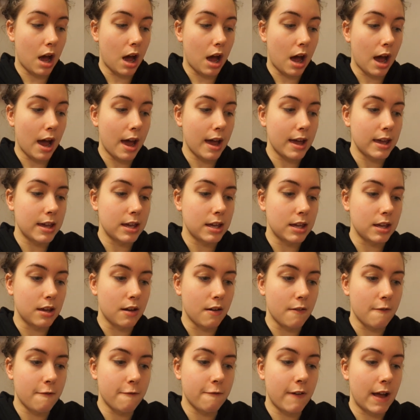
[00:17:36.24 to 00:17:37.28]

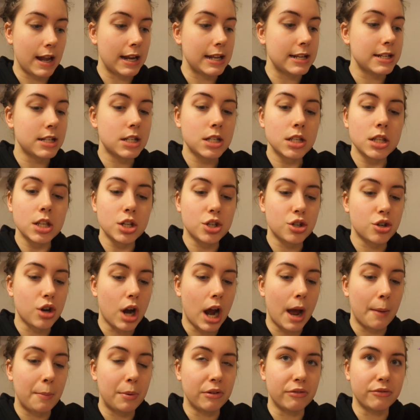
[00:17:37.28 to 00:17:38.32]
I fell into the
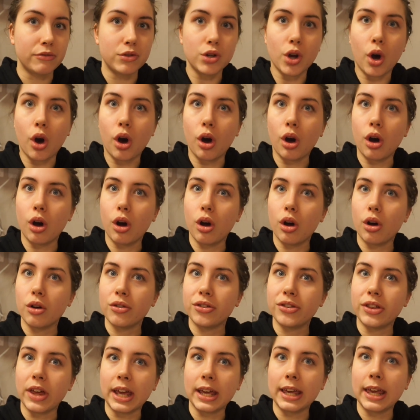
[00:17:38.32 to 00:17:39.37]
trap of not
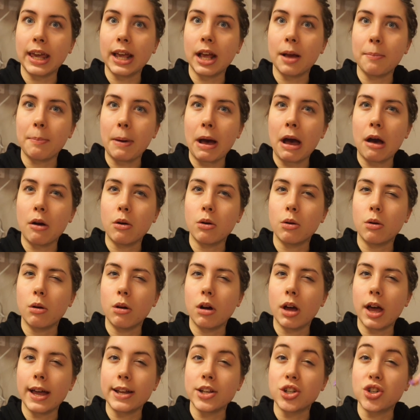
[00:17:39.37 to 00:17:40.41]
thinking
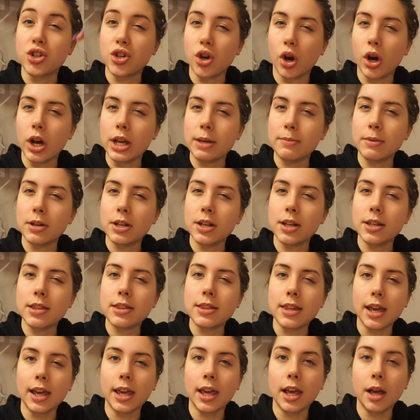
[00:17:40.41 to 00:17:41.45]
about enjoyment and
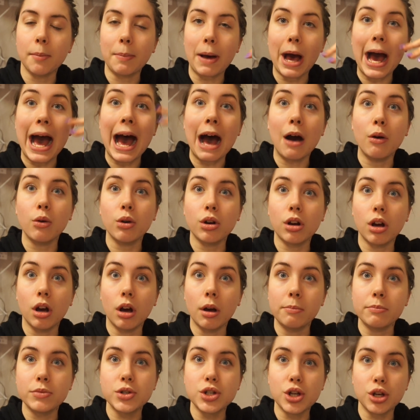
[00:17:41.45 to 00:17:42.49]
thinking about
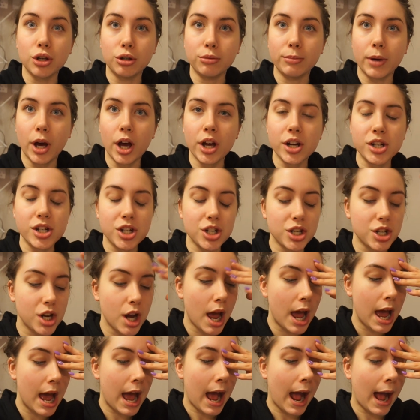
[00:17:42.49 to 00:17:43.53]
outcome too much.
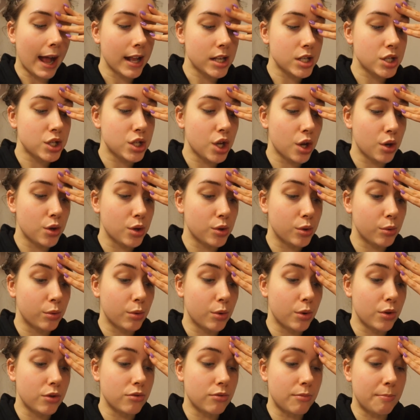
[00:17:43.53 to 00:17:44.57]
And
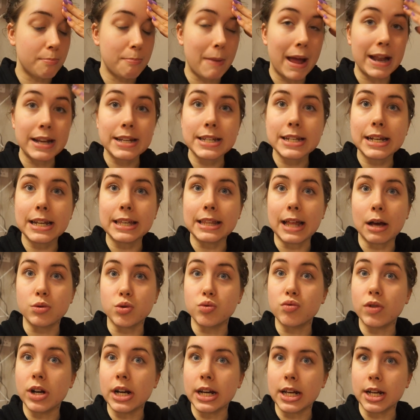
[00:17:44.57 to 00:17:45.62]
so mentally that
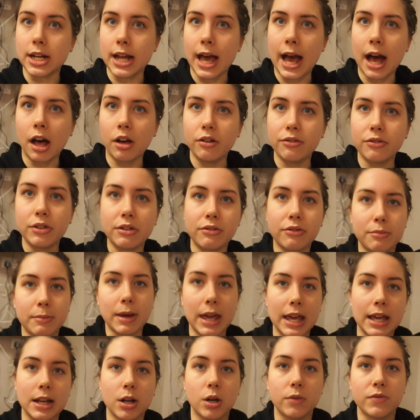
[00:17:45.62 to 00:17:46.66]
was really unhealthy for
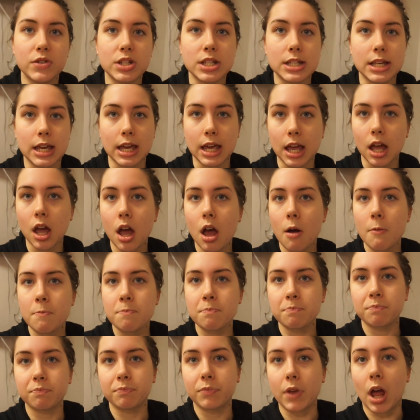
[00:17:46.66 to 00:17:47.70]
me. And obviously
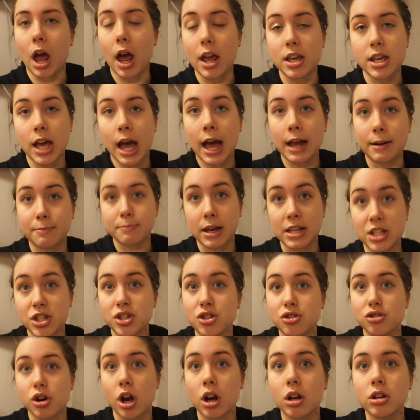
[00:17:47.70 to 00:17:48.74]
I had my
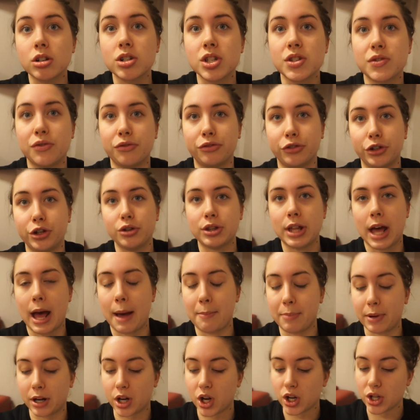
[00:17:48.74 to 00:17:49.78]
struggles through
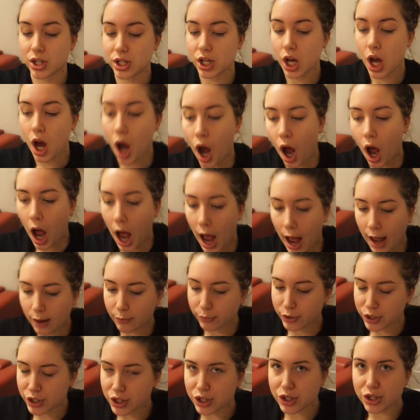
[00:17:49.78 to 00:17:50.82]
that, because
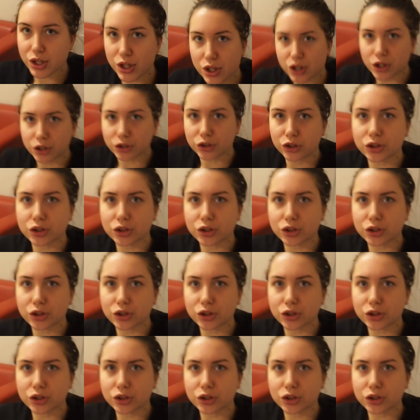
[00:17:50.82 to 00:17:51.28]
I was,